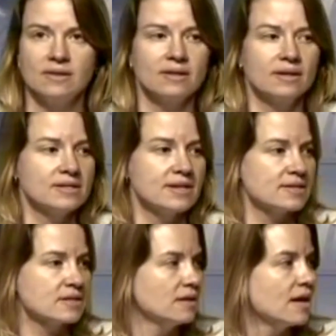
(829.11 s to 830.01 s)
that gets
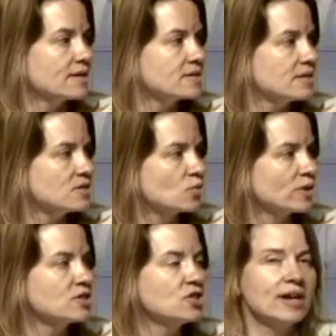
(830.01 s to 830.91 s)
asked a lot is
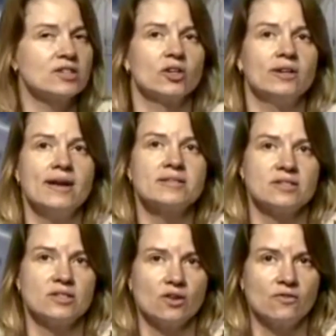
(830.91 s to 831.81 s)
religion actually
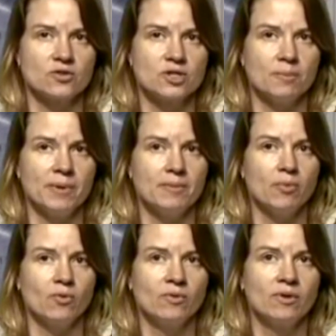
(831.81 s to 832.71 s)
necessary for some
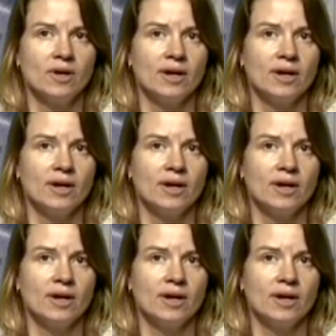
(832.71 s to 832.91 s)
people?